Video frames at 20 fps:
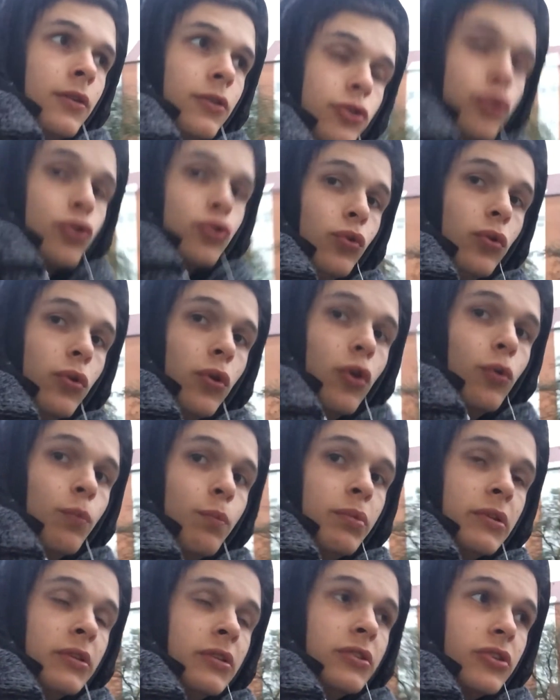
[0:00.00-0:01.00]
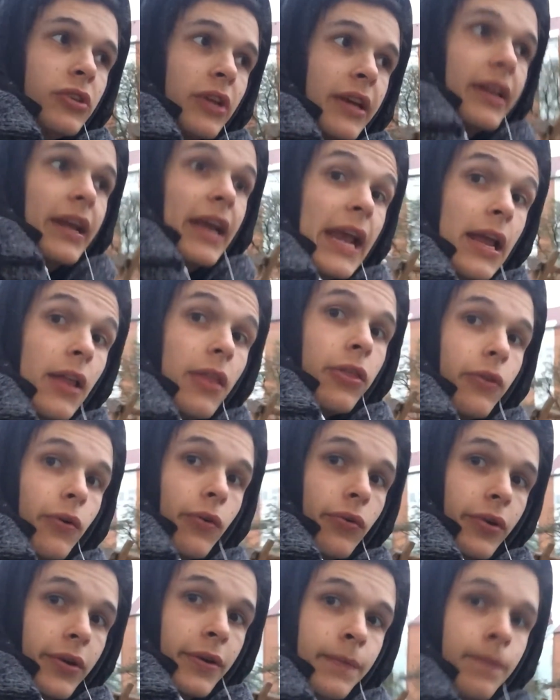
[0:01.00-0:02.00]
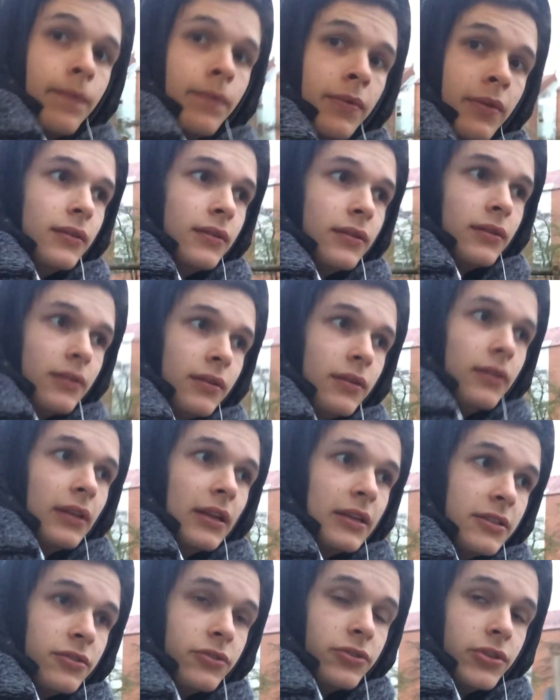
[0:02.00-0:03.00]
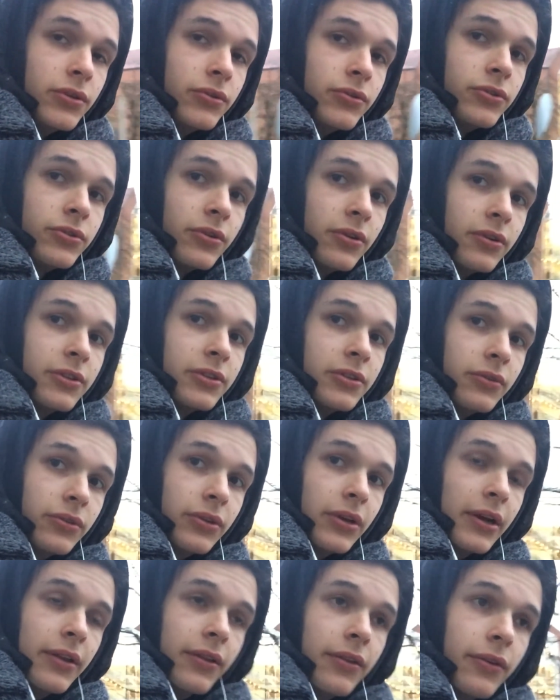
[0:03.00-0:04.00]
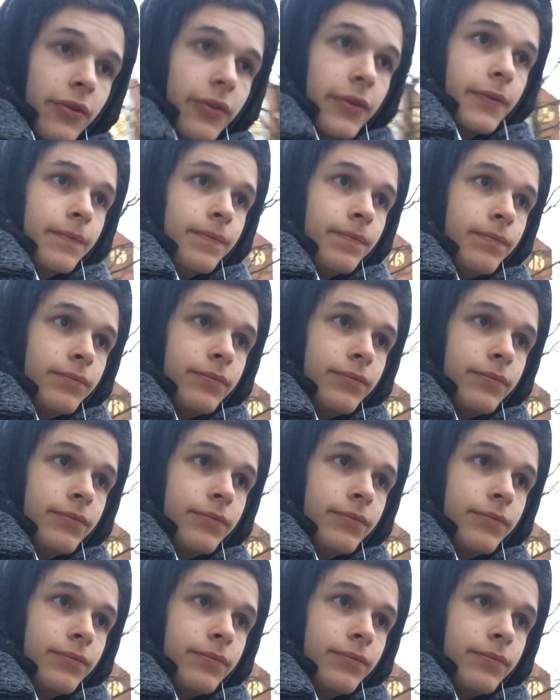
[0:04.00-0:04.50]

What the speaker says: School opens at 8:30. Lessons don't start till 9:30.